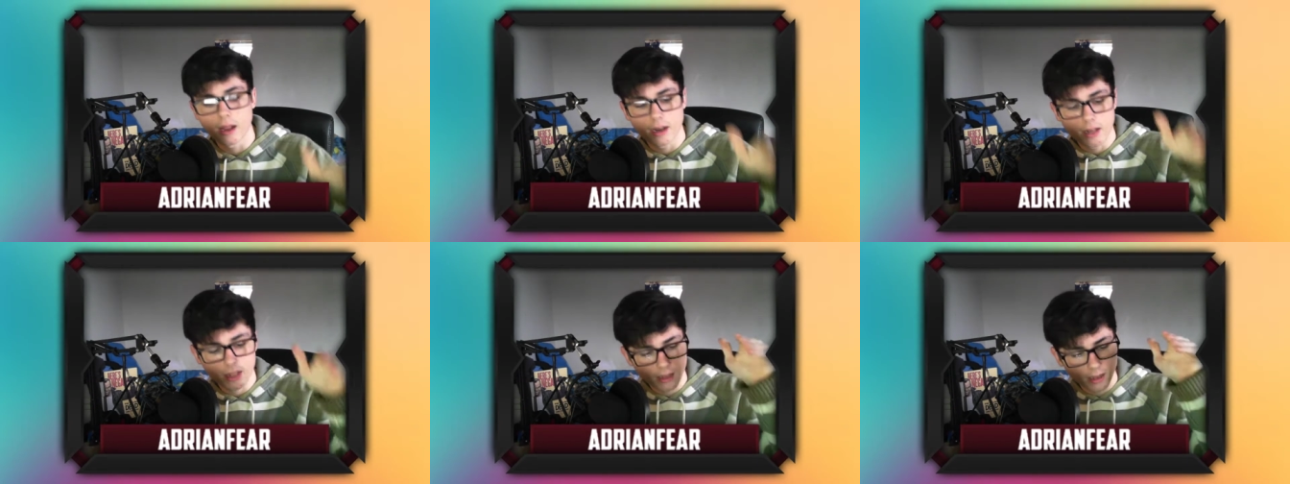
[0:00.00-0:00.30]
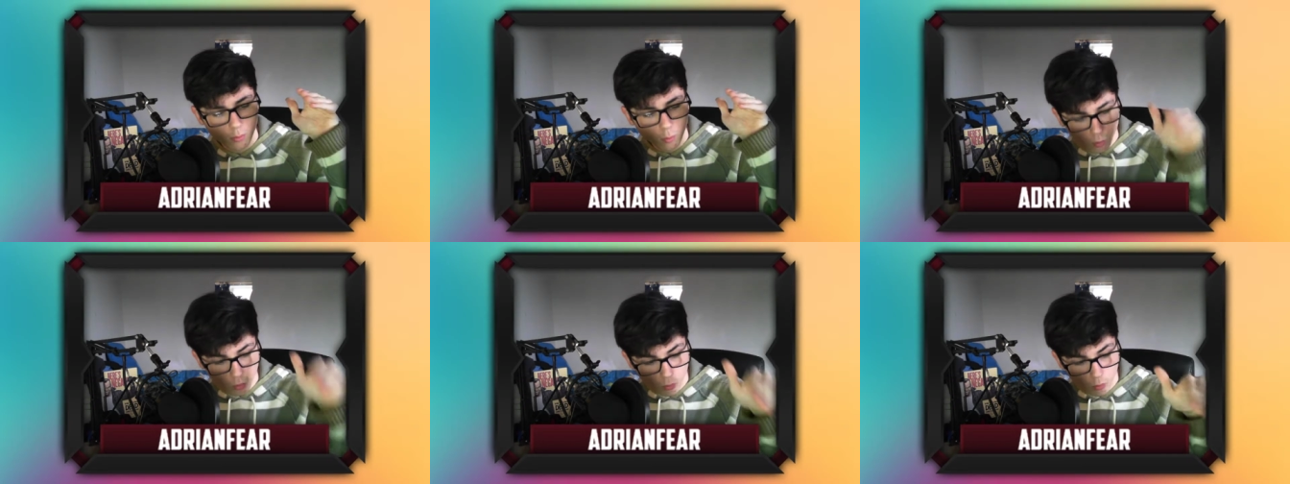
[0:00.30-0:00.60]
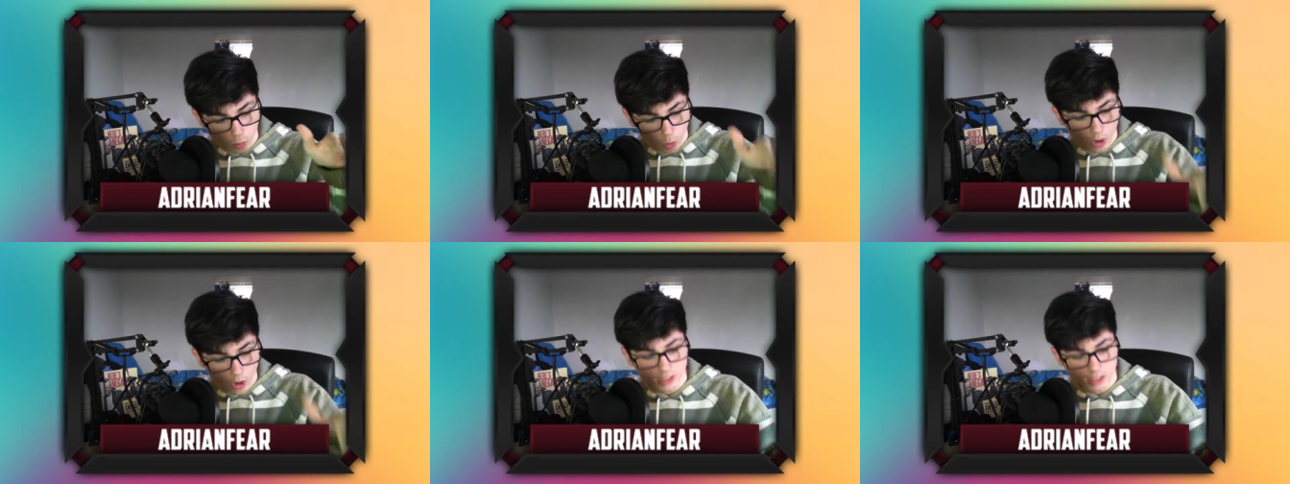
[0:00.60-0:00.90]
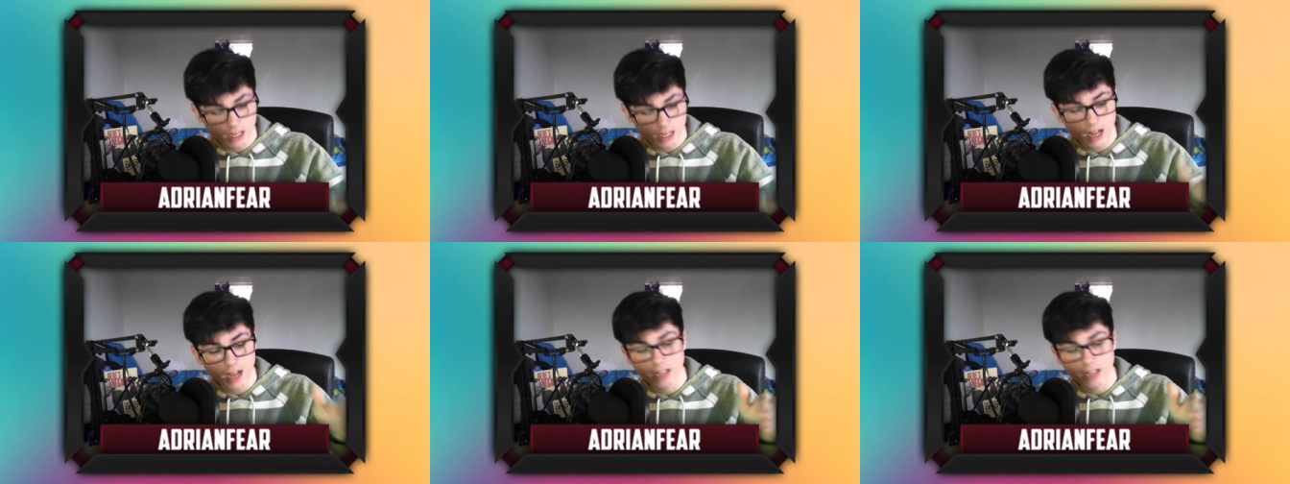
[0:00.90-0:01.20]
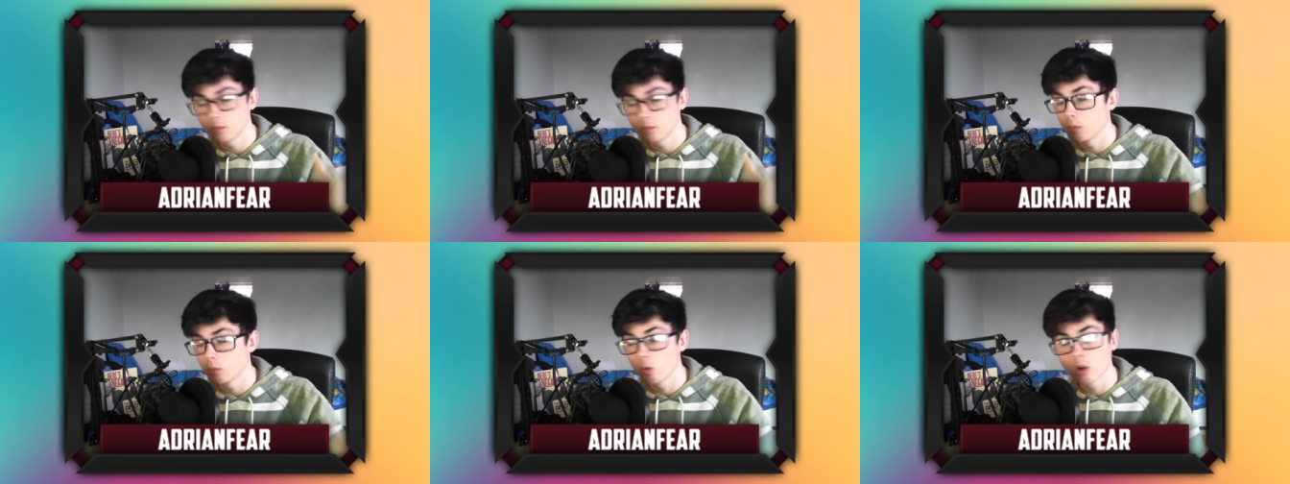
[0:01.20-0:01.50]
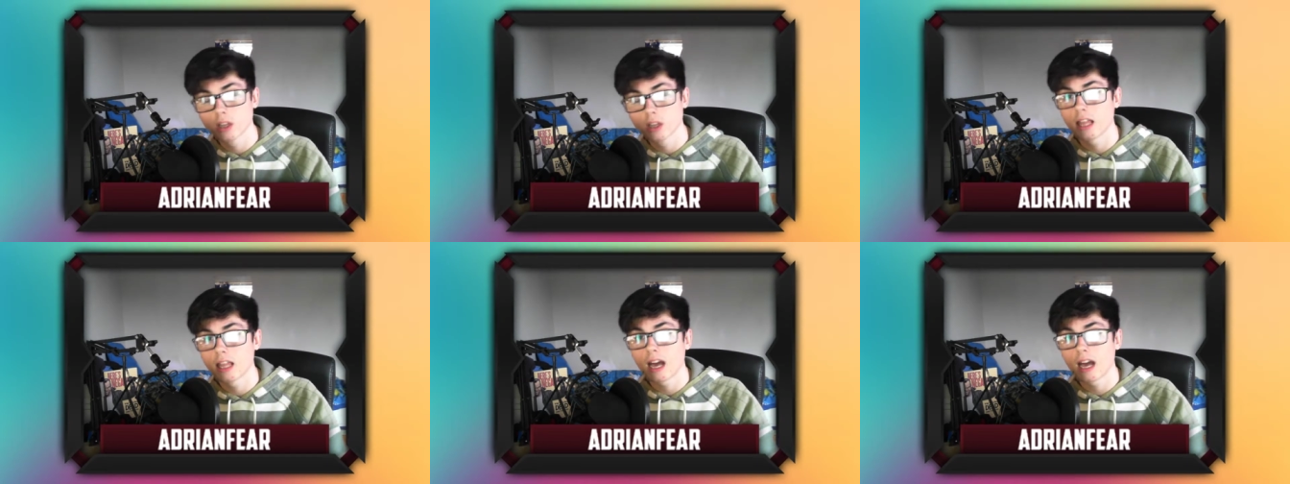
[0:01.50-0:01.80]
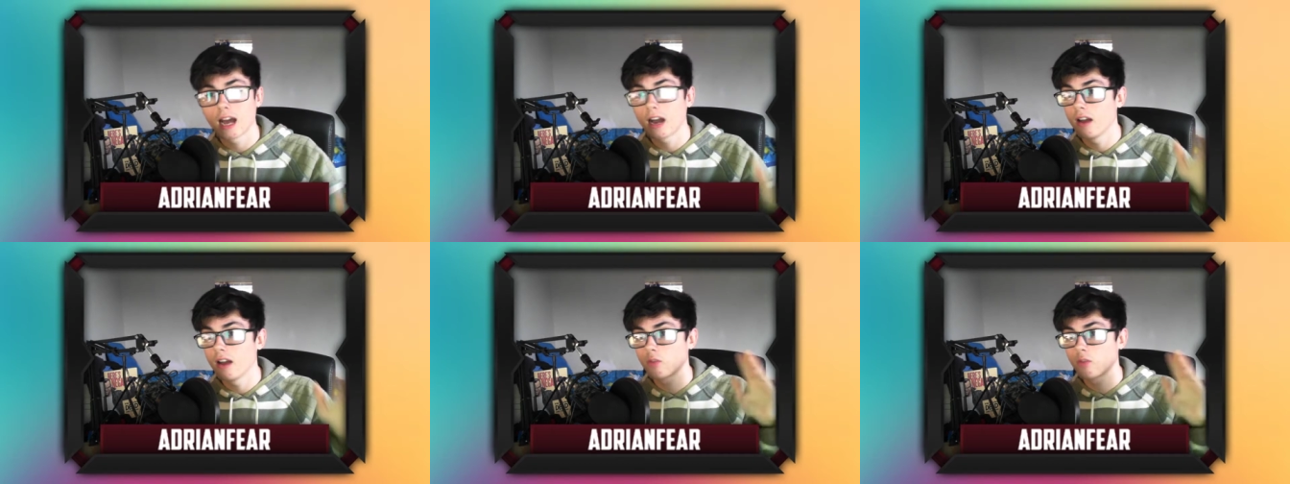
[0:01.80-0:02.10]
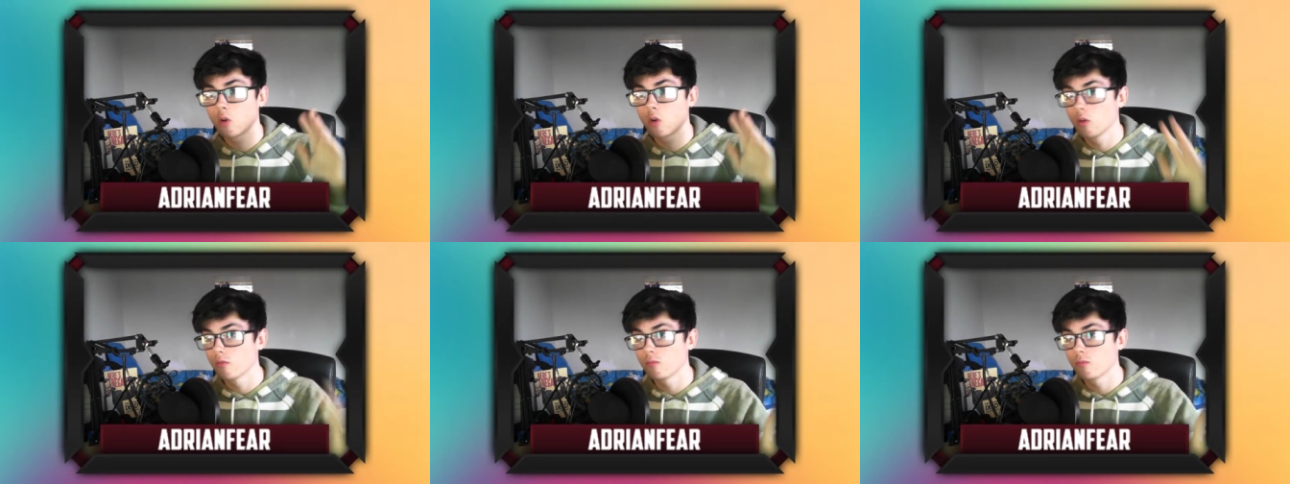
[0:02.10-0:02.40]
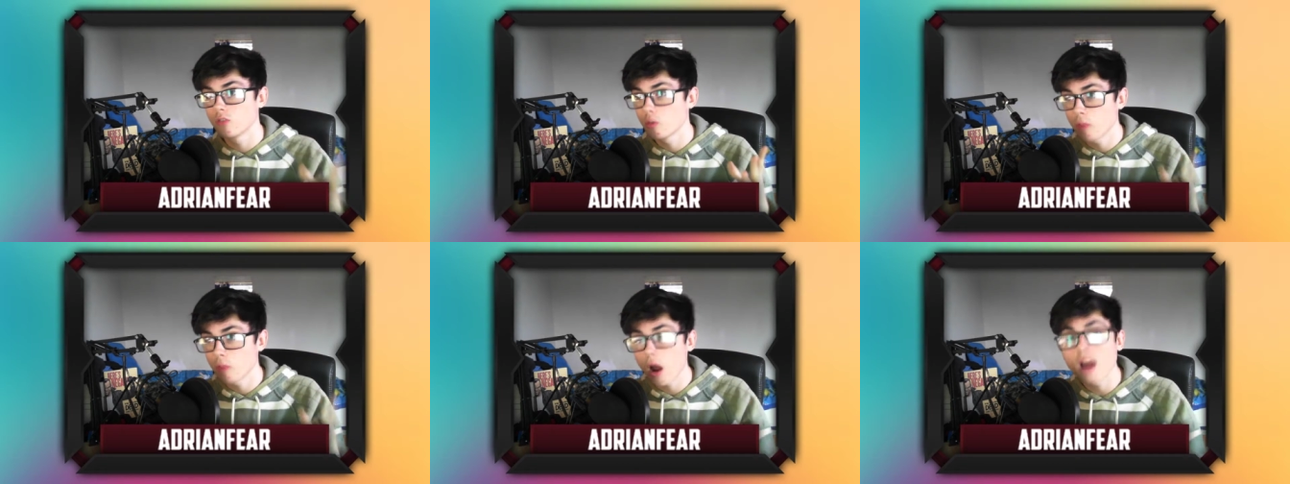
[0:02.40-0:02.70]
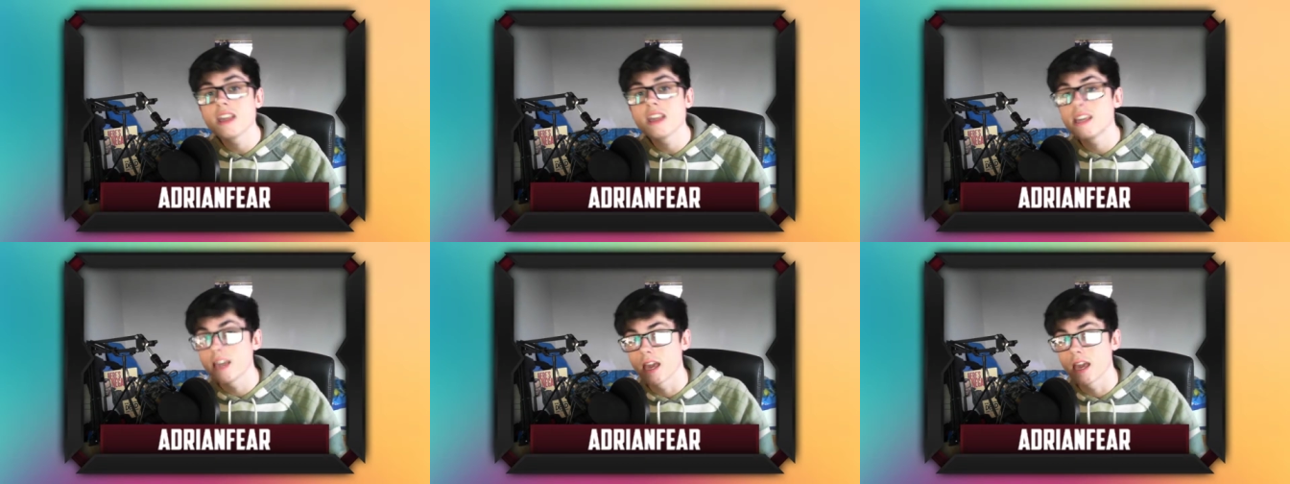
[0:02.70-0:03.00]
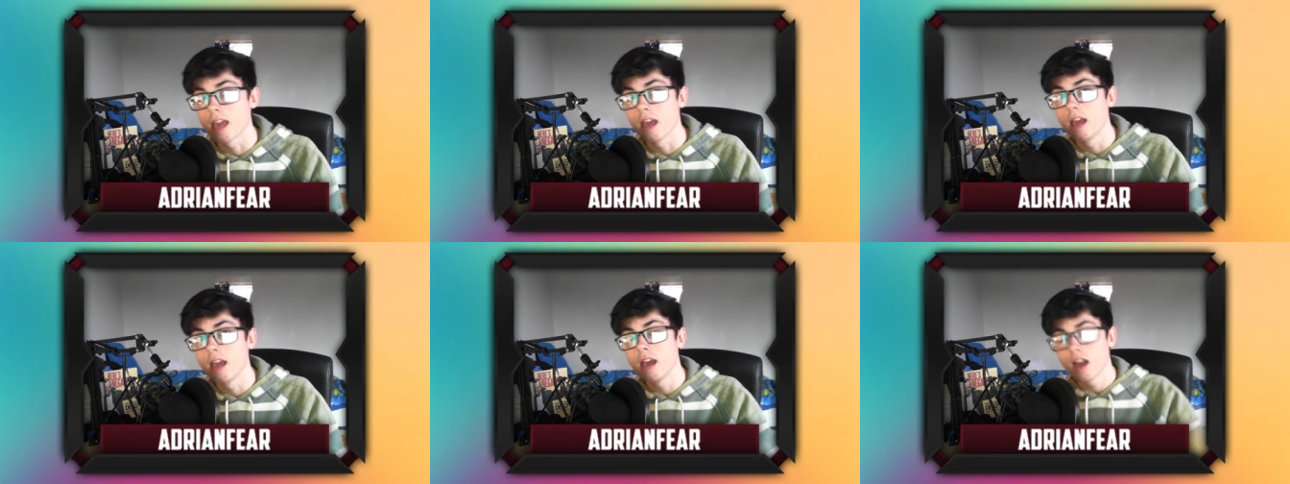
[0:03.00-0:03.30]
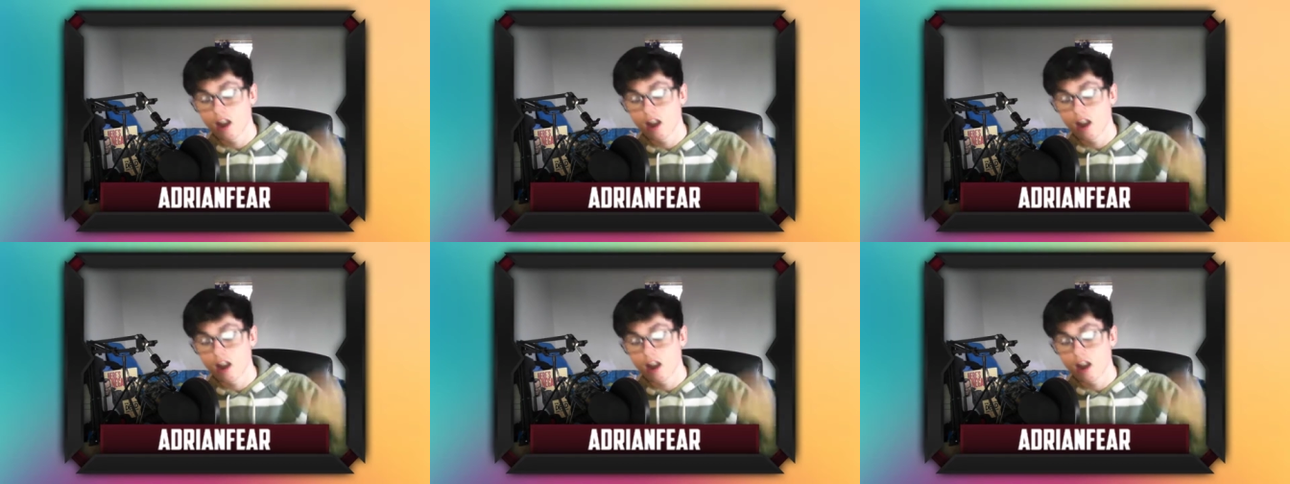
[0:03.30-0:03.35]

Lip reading: And it works like that. It's been working like that for about a year.